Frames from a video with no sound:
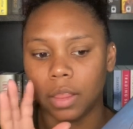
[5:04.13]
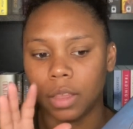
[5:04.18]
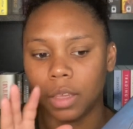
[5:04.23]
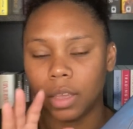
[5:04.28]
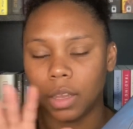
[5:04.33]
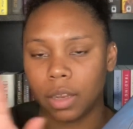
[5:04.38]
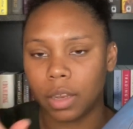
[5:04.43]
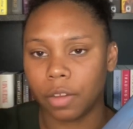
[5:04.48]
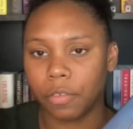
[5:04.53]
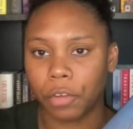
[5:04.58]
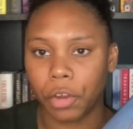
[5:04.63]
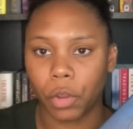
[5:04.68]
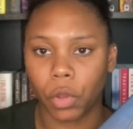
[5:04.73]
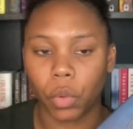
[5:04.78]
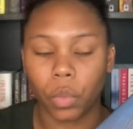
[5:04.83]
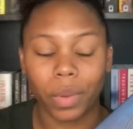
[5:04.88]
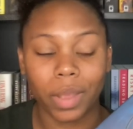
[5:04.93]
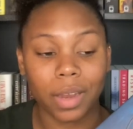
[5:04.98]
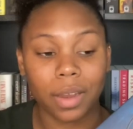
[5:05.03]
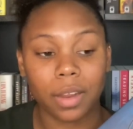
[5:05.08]
the different
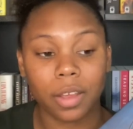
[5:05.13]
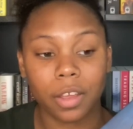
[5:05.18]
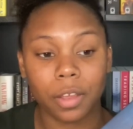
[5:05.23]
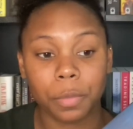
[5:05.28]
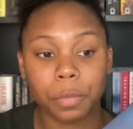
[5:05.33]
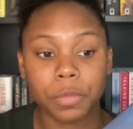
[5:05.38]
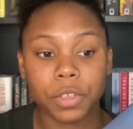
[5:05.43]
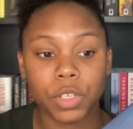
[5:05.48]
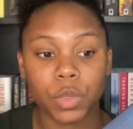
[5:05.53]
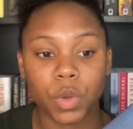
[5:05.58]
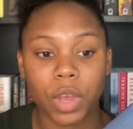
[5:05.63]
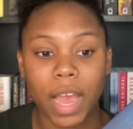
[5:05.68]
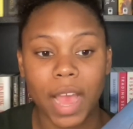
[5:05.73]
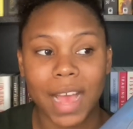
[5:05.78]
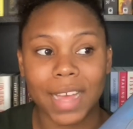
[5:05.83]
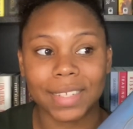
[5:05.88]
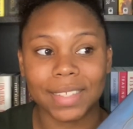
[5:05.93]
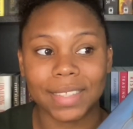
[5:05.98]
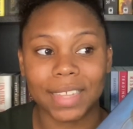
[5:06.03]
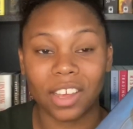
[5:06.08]
queendoms
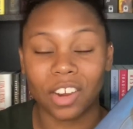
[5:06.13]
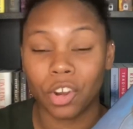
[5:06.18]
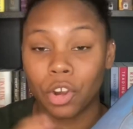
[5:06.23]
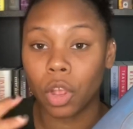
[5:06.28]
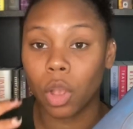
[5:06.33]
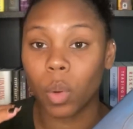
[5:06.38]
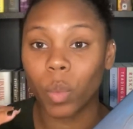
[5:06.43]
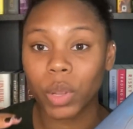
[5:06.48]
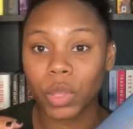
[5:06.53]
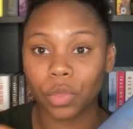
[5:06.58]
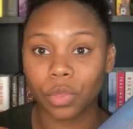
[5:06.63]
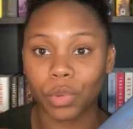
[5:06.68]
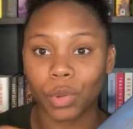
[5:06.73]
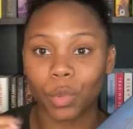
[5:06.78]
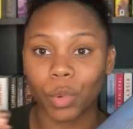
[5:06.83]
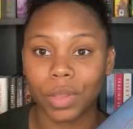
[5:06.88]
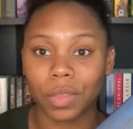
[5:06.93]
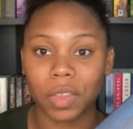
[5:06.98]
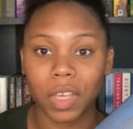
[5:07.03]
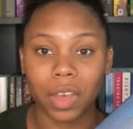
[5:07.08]
as they are going through
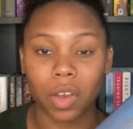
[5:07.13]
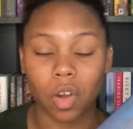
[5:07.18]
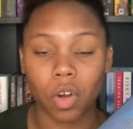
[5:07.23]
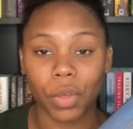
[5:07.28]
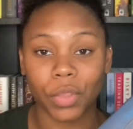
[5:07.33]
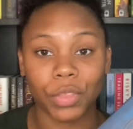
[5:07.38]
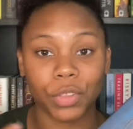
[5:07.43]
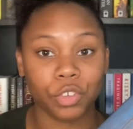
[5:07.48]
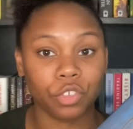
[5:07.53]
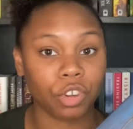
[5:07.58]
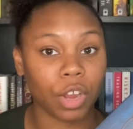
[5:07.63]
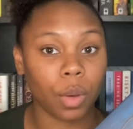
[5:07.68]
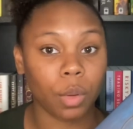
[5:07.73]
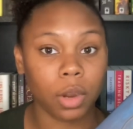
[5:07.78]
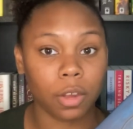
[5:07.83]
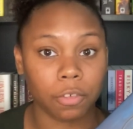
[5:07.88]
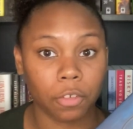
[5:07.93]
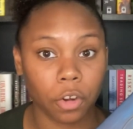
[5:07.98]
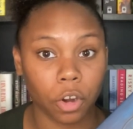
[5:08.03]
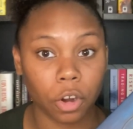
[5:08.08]
what they call the drought
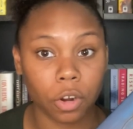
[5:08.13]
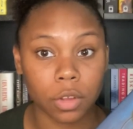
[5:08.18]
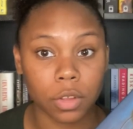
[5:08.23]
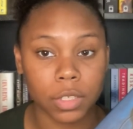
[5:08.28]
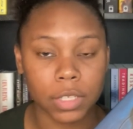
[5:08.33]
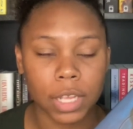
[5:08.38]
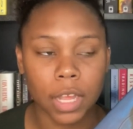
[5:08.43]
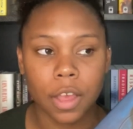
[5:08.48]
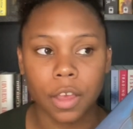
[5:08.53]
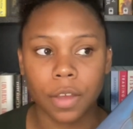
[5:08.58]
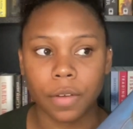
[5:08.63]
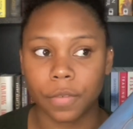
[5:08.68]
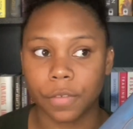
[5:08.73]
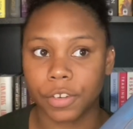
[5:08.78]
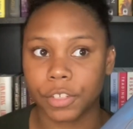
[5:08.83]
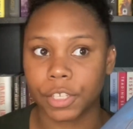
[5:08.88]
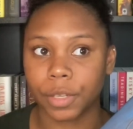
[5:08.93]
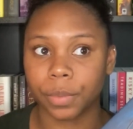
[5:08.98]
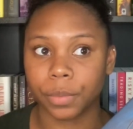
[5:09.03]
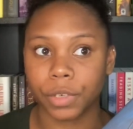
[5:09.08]
of girls. For
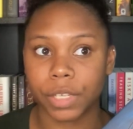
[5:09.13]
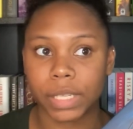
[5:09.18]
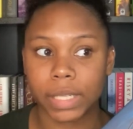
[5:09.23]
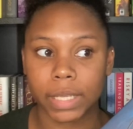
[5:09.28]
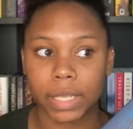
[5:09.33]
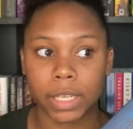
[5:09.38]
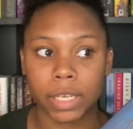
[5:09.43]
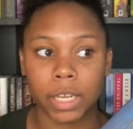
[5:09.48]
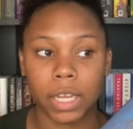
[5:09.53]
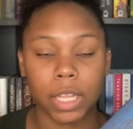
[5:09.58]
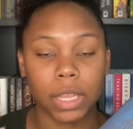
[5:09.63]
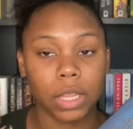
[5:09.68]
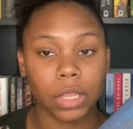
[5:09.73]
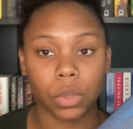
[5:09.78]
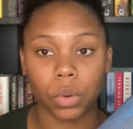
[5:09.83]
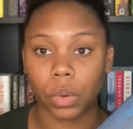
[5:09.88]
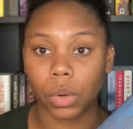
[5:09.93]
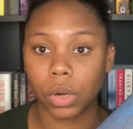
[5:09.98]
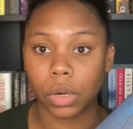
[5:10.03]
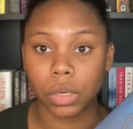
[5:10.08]
some reason,
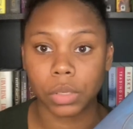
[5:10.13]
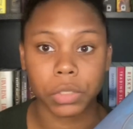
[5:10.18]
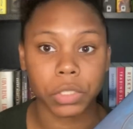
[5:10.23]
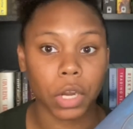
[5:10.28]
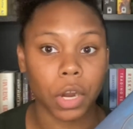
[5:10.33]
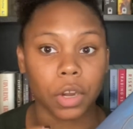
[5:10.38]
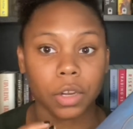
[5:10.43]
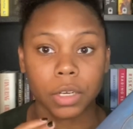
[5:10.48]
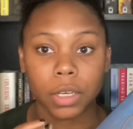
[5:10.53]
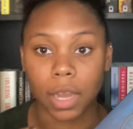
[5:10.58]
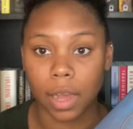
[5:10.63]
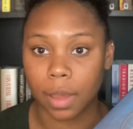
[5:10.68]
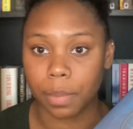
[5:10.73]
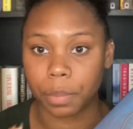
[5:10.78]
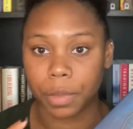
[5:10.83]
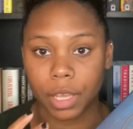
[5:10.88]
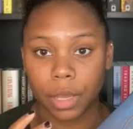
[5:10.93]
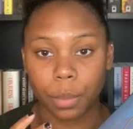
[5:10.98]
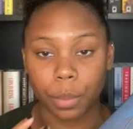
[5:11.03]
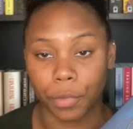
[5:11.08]
little girls are not
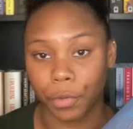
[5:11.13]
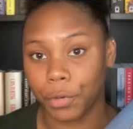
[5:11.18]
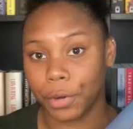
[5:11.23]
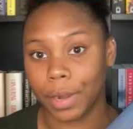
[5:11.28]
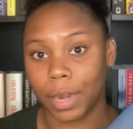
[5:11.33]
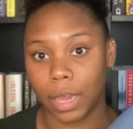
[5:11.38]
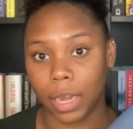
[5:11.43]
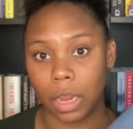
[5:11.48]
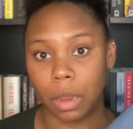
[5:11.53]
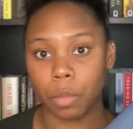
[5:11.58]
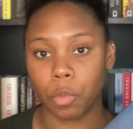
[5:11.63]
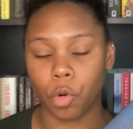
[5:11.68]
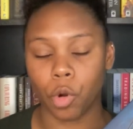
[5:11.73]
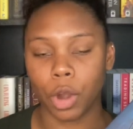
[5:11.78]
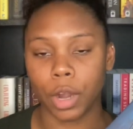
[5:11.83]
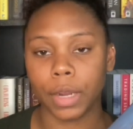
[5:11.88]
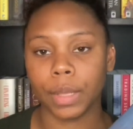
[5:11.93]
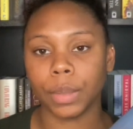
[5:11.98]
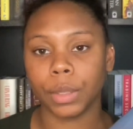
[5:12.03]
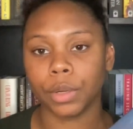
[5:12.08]
being born
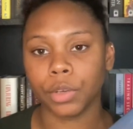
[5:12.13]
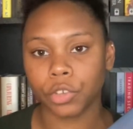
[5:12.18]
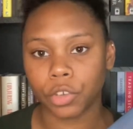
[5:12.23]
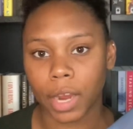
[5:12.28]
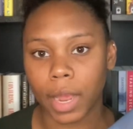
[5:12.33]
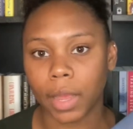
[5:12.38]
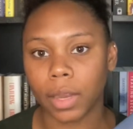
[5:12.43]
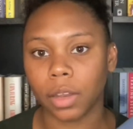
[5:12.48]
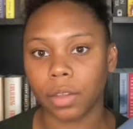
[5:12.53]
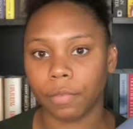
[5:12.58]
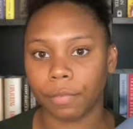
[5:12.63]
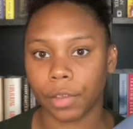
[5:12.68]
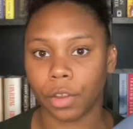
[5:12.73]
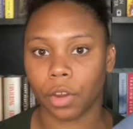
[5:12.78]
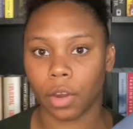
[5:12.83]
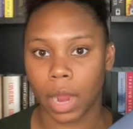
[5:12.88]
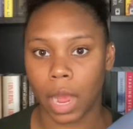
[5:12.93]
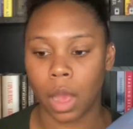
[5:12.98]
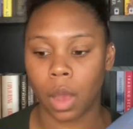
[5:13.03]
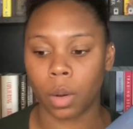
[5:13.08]
anymore, and they're trying to
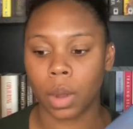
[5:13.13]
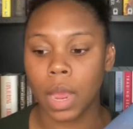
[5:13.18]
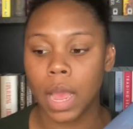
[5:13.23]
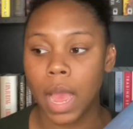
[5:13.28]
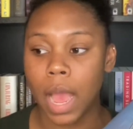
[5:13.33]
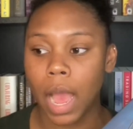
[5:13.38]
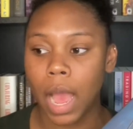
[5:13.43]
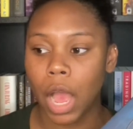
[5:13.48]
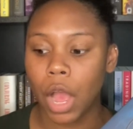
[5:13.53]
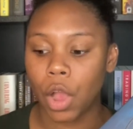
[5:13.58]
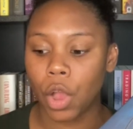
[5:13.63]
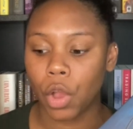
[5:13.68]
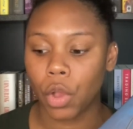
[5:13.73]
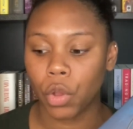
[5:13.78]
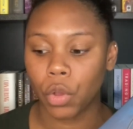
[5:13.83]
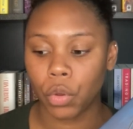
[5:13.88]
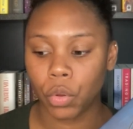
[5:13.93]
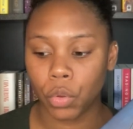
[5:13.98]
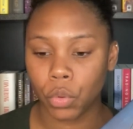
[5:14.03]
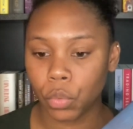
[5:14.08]
figure out
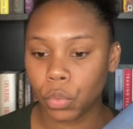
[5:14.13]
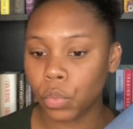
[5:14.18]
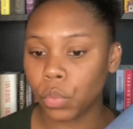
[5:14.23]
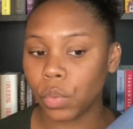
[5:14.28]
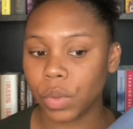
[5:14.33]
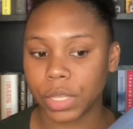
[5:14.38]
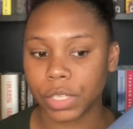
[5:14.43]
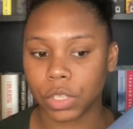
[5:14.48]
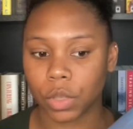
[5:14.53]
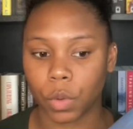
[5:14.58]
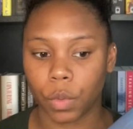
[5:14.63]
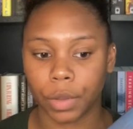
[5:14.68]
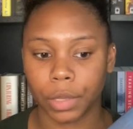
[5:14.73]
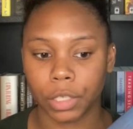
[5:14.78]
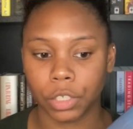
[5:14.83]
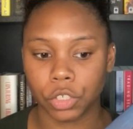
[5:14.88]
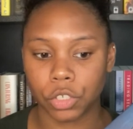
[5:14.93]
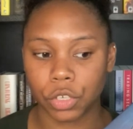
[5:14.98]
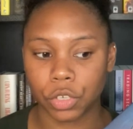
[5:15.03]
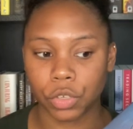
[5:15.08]
who is
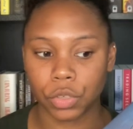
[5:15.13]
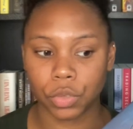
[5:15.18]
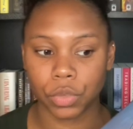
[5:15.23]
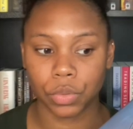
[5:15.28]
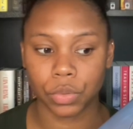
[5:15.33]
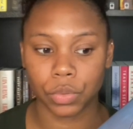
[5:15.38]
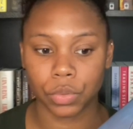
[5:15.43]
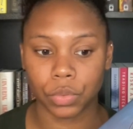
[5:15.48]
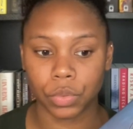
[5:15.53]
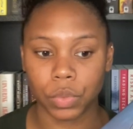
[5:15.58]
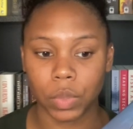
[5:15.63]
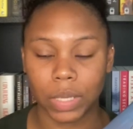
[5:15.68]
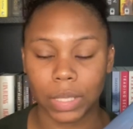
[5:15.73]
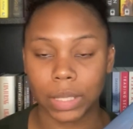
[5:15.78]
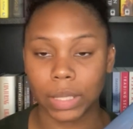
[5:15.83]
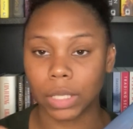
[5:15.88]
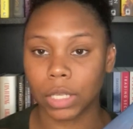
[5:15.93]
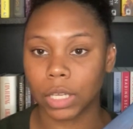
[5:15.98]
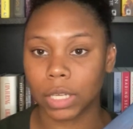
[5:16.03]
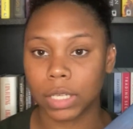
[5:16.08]
going to
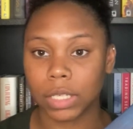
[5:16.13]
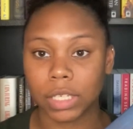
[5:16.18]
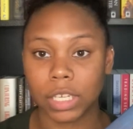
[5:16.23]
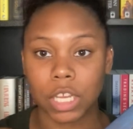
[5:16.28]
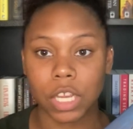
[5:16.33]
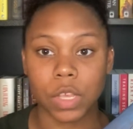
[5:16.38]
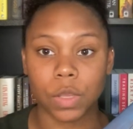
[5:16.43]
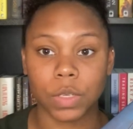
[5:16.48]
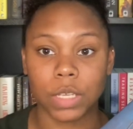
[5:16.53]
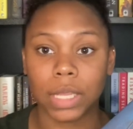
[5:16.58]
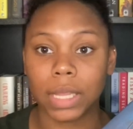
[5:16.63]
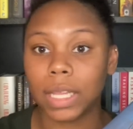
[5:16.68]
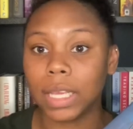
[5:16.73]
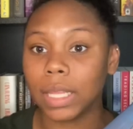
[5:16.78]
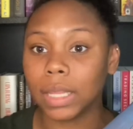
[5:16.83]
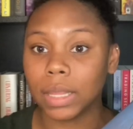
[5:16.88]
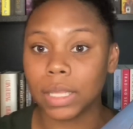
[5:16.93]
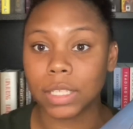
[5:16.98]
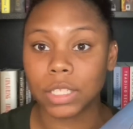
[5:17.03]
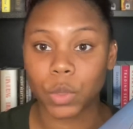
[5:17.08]
continue to
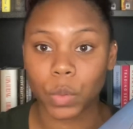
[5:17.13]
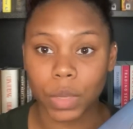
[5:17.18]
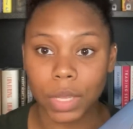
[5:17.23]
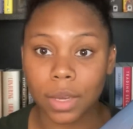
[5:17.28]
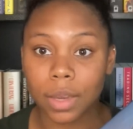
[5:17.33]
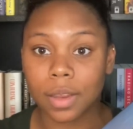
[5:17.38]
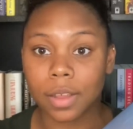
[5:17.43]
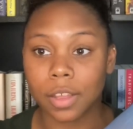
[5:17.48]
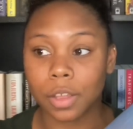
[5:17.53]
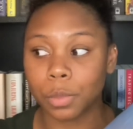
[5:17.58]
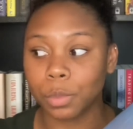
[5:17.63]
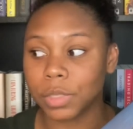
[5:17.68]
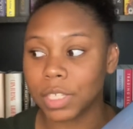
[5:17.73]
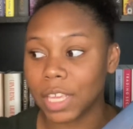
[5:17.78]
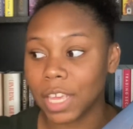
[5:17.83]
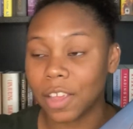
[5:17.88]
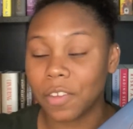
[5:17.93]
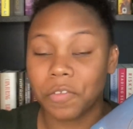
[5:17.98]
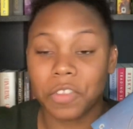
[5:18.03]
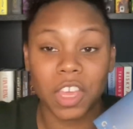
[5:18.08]
lead these queendoms
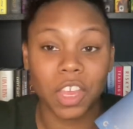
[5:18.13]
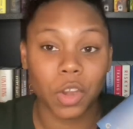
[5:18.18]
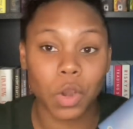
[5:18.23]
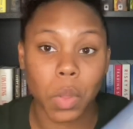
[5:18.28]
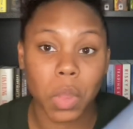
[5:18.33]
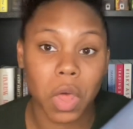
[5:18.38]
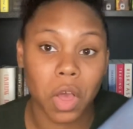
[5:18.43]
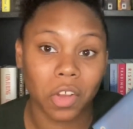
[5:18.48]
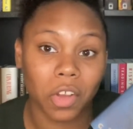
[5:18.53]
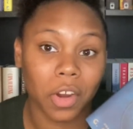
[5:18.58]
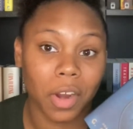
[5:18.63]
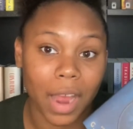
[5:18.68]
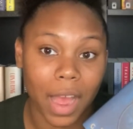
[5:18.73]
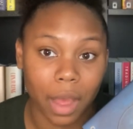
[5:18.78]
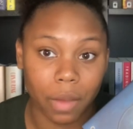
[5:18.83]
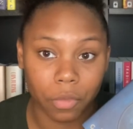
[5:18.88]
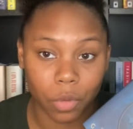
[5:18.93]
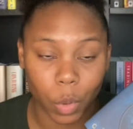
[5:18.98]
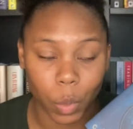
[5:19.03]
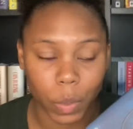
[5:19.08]
if they no longer
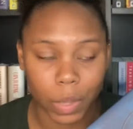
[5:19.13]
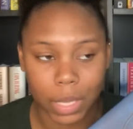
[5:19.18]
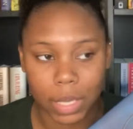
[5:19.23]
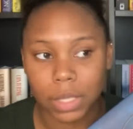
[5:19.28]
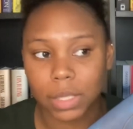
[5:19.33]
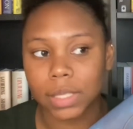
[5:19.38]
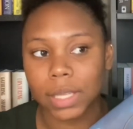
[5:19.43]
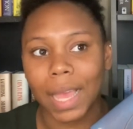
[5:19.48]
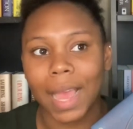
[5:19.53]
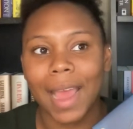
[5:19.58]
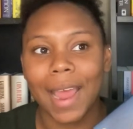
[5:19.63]
have queens.